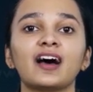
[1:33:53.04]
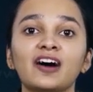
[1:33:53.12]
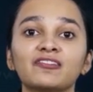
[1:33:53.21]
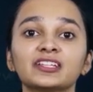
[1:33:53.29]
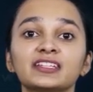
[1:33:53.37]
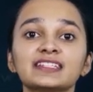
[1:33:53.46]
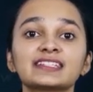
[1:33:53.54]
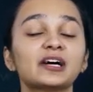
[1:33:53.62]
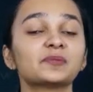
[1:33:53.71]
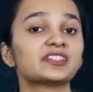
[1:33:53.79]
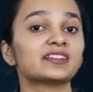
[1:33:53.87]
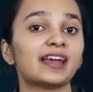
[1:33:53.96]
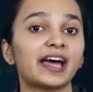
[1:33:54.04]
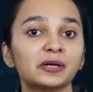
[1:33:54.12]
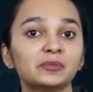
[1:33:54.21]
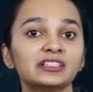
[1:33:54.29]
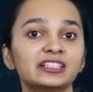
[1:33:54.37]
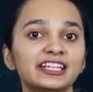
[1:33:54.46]
After this comes the
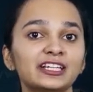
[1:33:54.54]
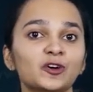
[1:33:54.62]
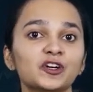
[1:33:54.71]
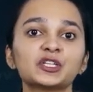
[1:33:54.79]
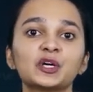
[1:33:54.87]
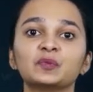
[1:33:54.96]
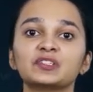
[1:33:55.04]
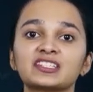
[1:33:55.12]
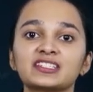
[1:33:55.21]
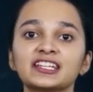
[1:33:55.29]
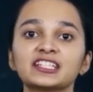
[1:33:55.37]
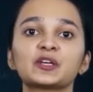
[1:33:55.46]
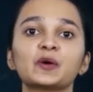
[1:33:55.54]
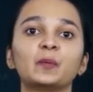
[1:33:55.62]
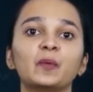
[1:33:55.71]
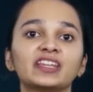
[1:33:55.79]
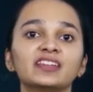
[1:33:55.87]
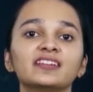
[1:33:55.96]
liability clause which states
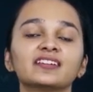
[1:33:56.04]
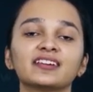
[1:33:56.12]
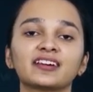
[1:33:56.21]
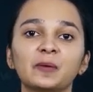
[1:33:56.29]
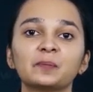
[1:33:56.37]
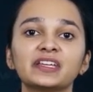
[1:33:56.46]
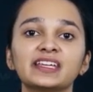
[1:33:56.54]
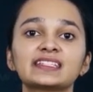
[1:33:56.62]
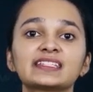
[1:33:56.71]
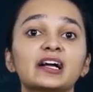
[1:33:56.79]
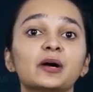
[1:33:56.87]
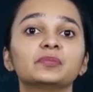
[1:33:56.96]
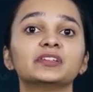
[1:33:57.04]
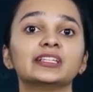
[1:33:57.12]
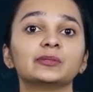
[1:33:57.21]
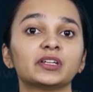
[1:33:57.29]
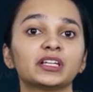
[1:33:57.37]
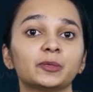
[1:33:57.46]
whether the company is a
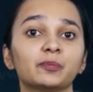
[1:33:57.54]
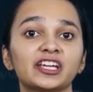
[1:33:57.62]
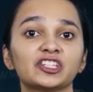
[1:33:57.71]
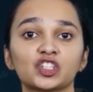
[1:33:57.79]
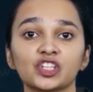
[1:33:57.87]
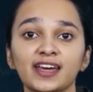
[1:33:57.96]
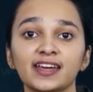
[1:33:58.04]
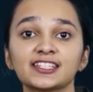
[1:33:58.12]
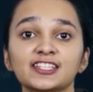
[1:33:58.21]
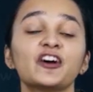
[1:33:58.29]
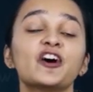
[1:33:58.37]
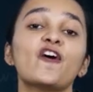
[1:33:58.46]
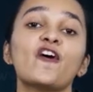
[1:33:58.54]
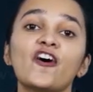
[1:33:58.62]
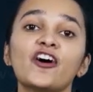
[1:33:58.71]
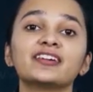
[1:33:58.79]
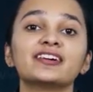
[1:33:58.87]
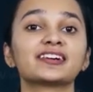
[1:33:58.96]
company limited by shares
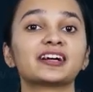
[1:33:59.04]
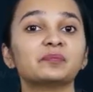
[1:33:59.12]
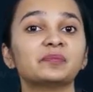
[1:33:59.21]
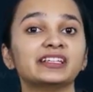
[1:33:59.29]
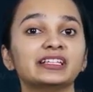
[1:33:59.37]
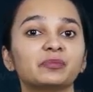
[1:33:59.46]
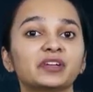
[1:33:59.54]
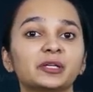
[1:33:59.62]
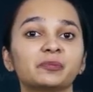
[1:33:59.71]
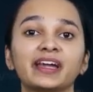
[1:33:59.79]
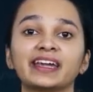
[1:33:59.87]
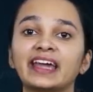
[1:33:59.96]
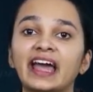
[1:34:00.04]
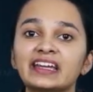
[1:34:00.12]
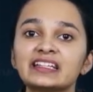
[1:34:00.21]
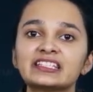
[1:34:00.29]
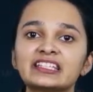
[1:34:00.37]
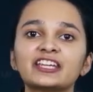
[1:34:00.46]
or a company limited by
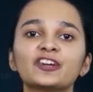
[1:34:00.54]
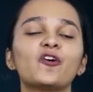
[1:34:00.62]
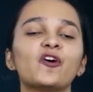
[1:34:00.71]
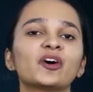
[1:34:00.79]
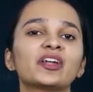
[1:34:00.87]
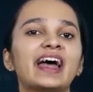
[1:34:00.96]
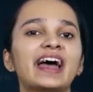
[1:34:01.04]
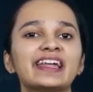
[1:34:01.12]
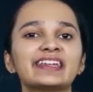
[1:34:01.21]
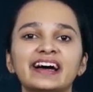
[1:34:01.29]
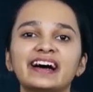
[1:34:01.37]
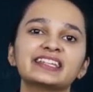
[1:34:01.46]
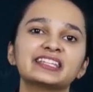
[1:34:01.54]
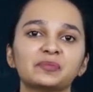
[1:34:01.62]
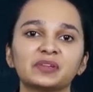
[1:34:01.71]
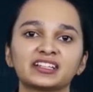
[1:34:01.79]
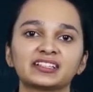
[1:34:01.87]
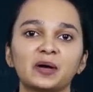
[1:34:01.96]
guarantee or an
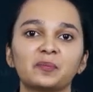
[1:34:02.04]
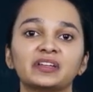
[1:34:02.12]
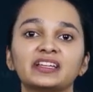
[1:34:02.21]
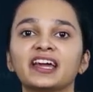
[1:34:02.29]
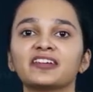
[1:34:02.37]
unlimited company.